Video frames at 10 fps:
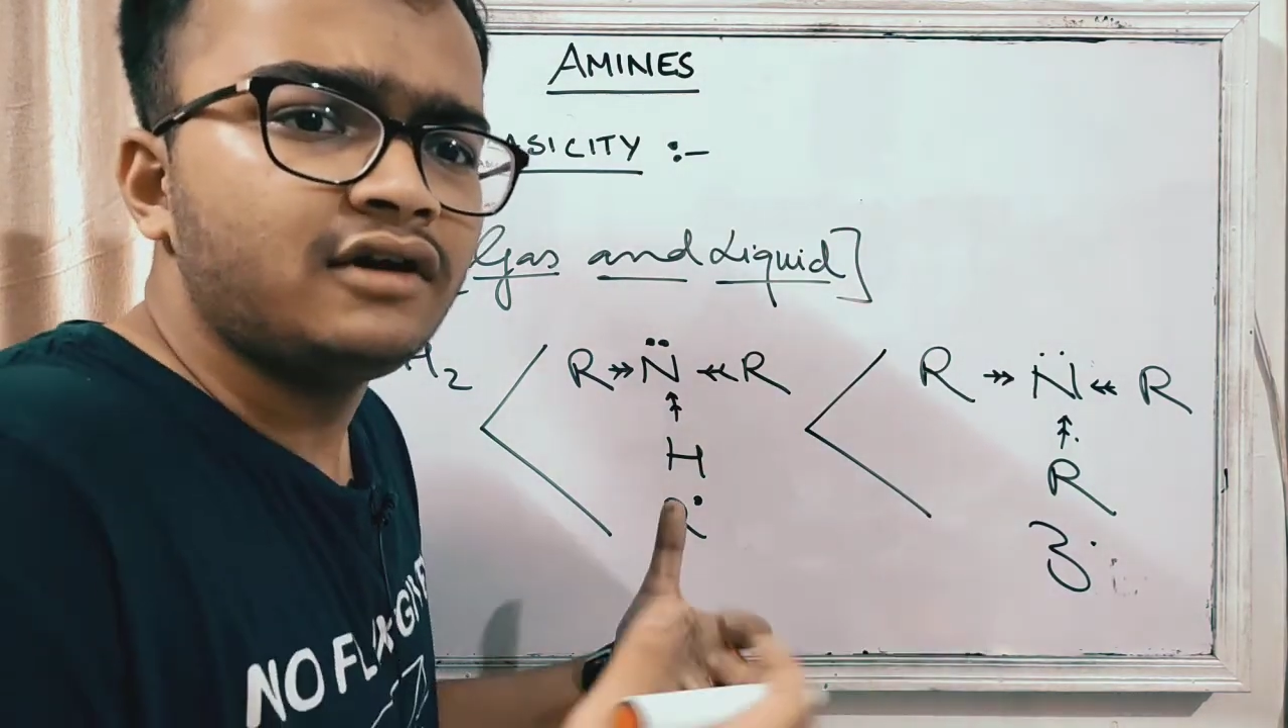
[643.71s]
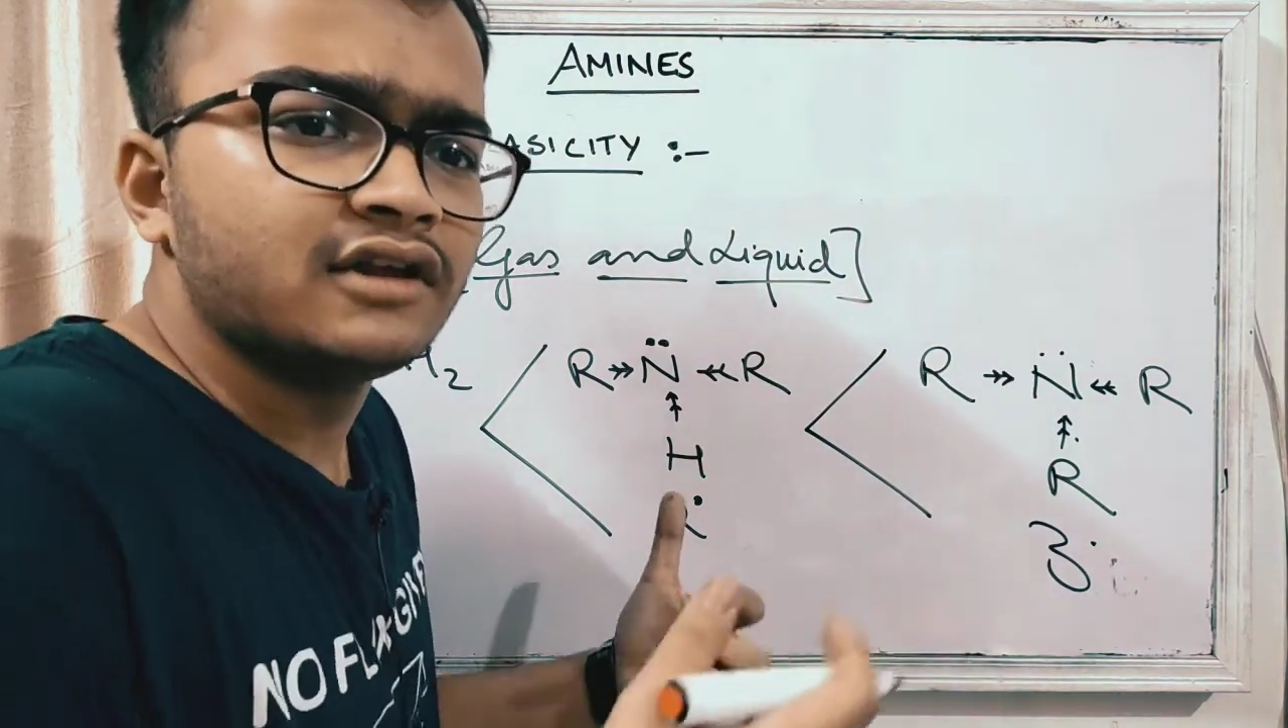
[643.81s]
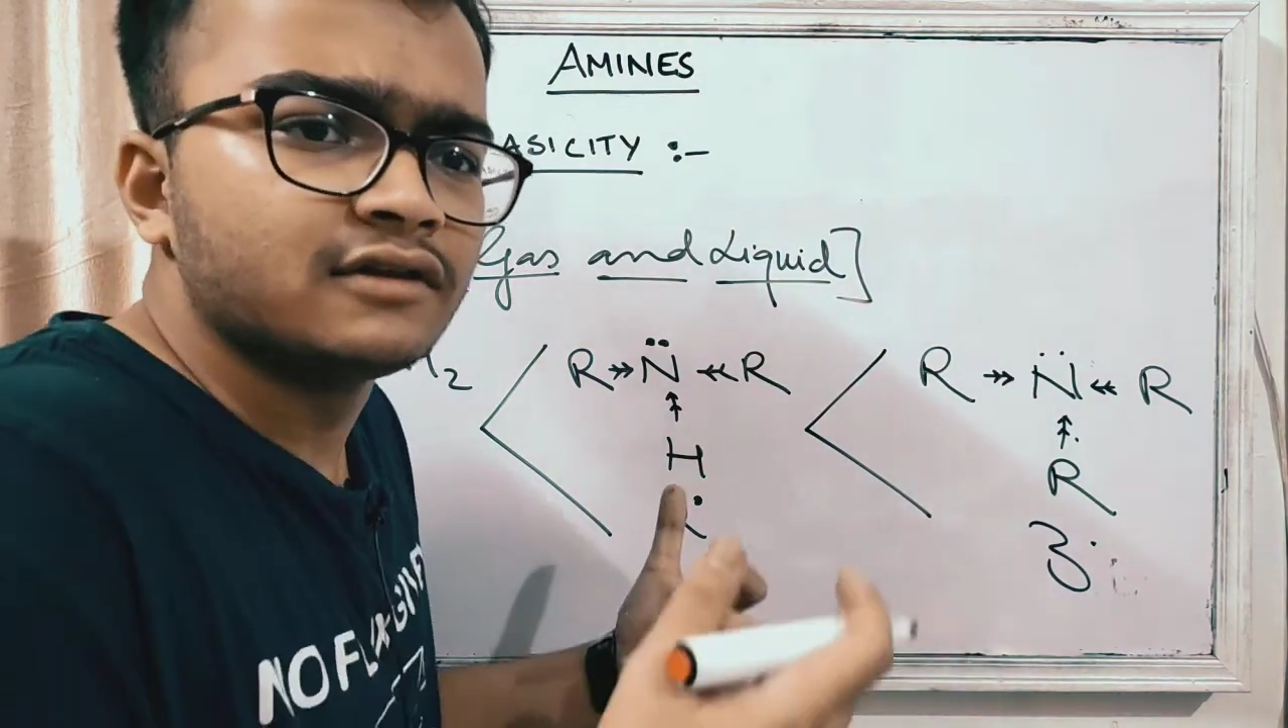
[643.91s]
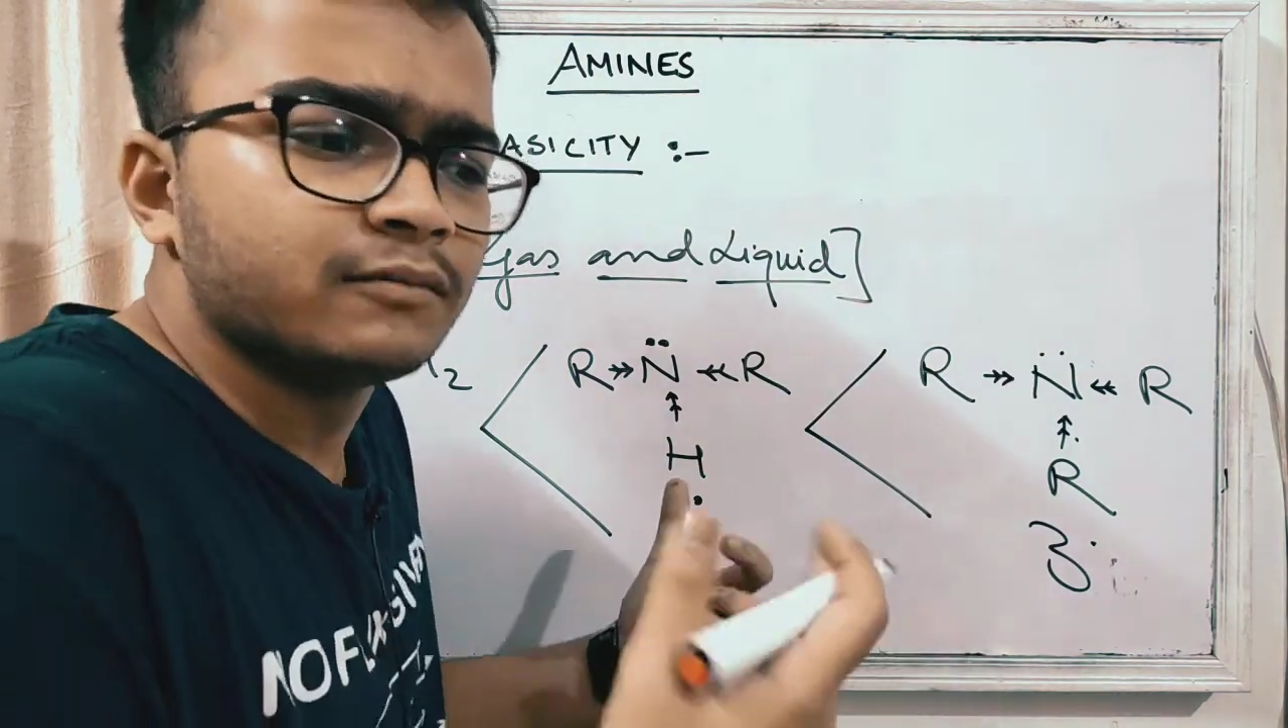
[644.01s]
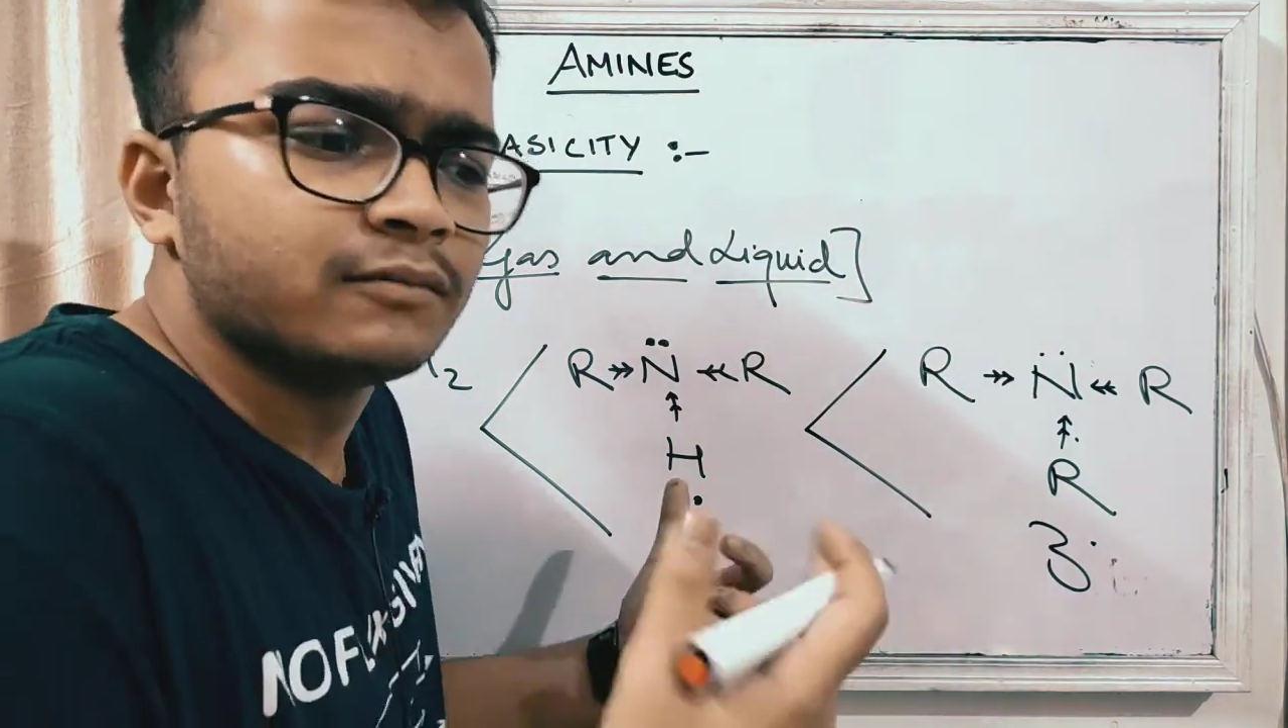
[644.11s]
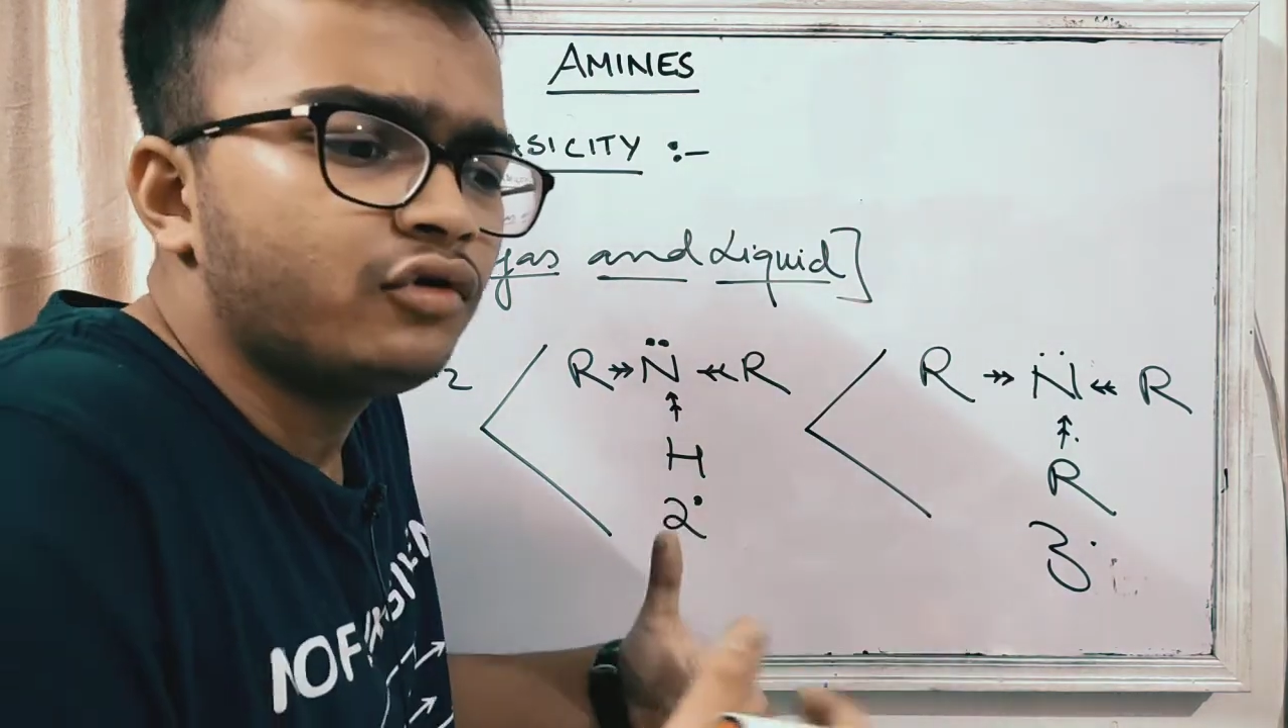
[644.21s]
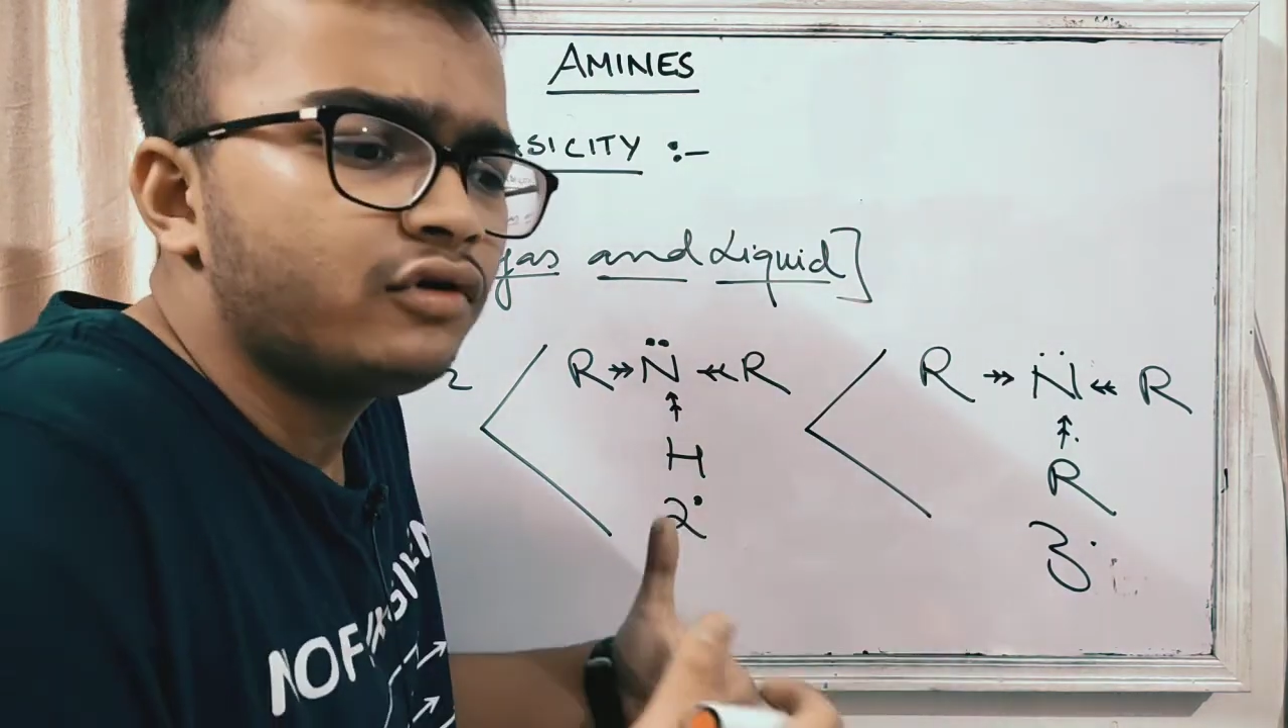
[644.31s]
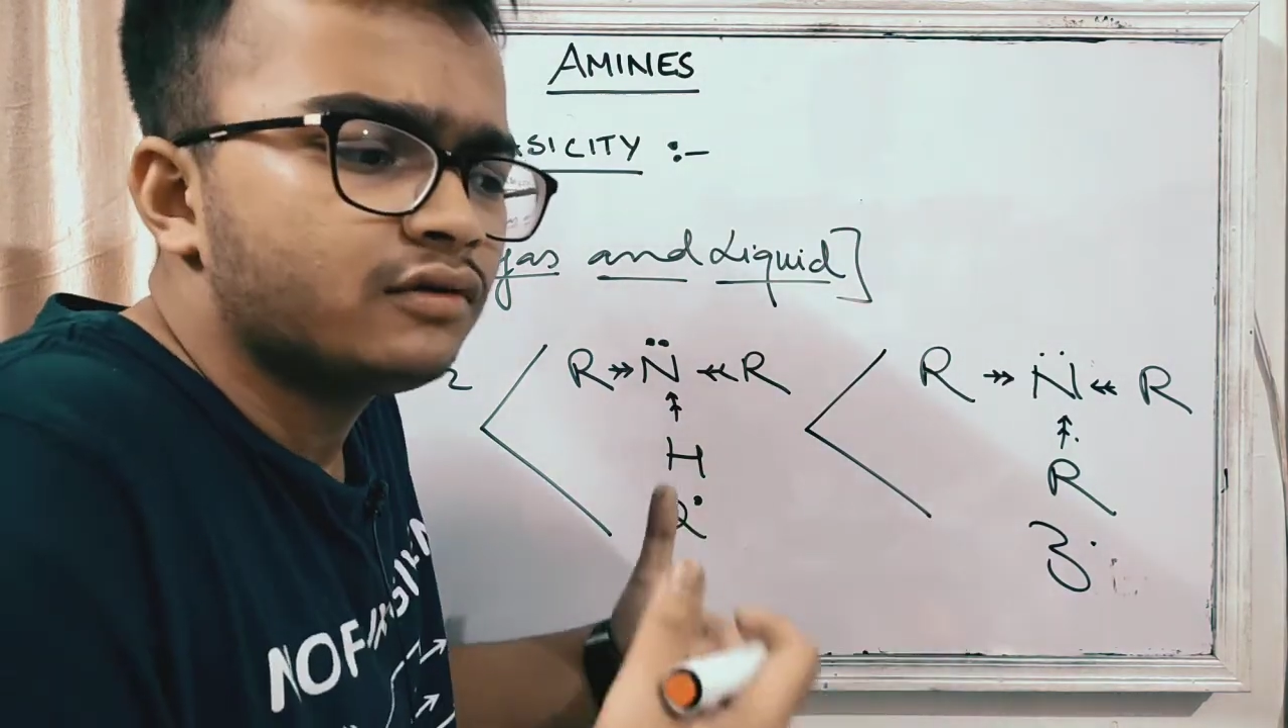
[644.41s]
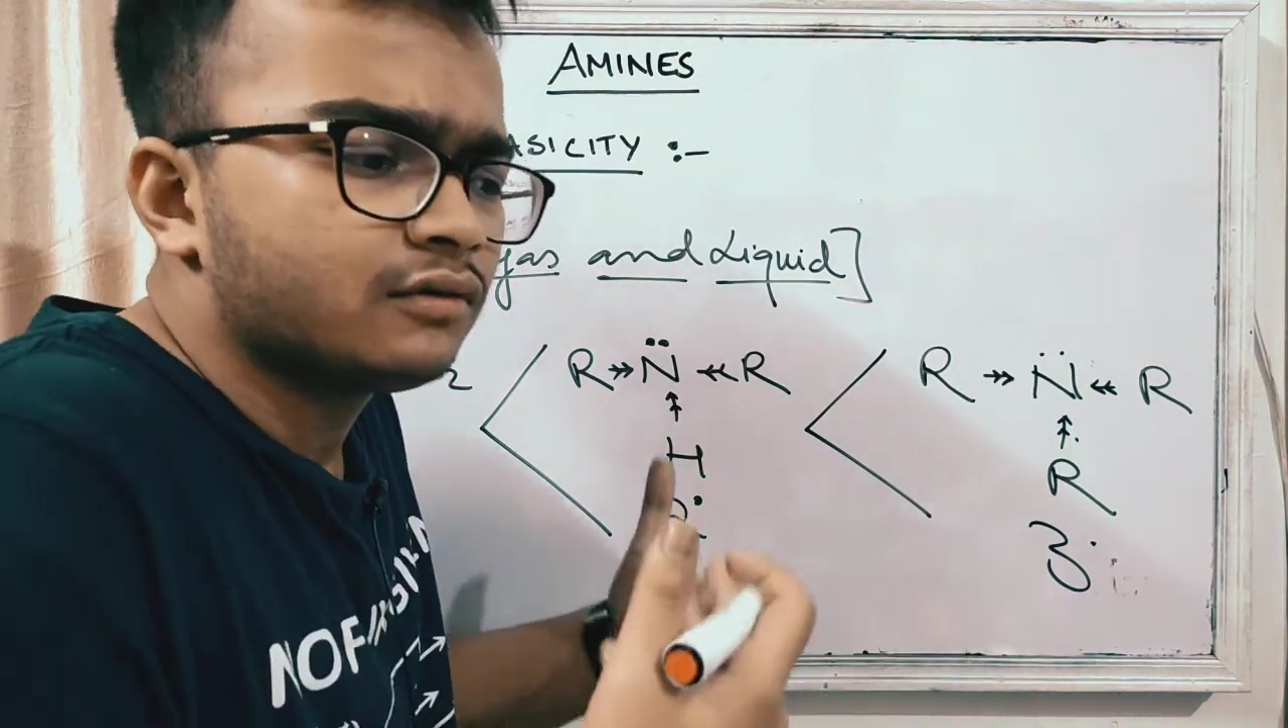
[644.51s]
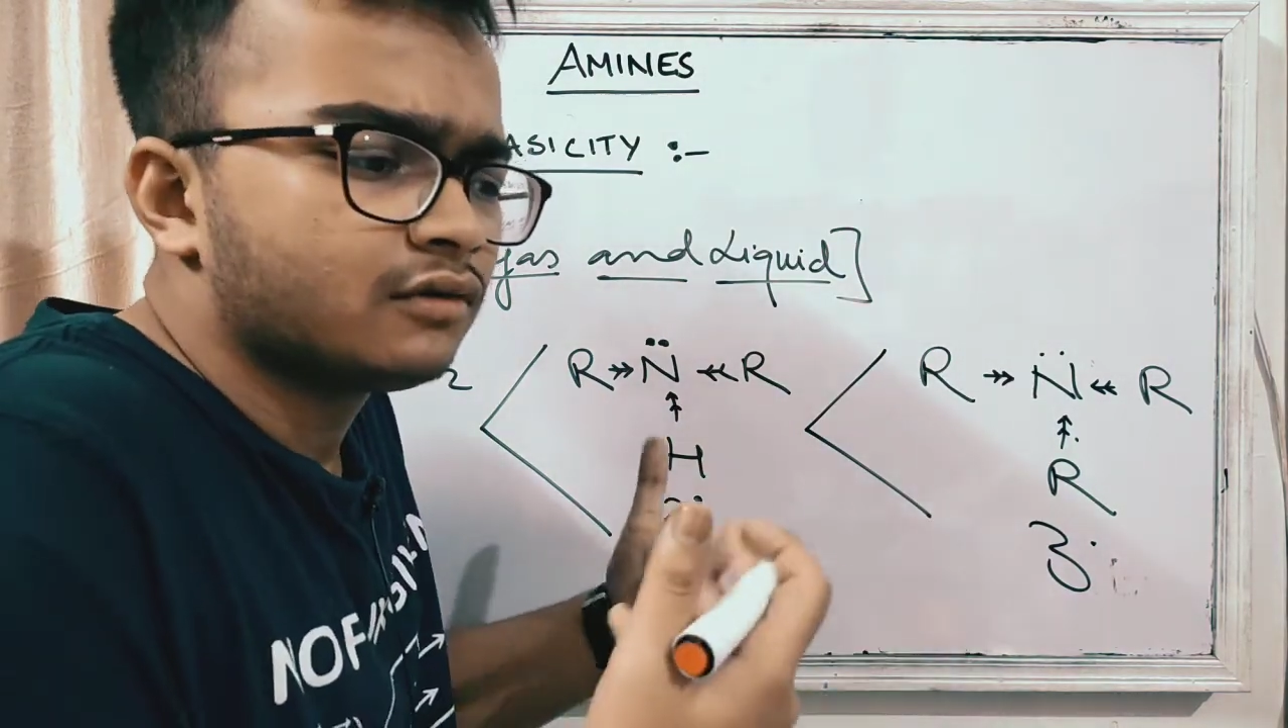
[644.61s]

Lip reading: is more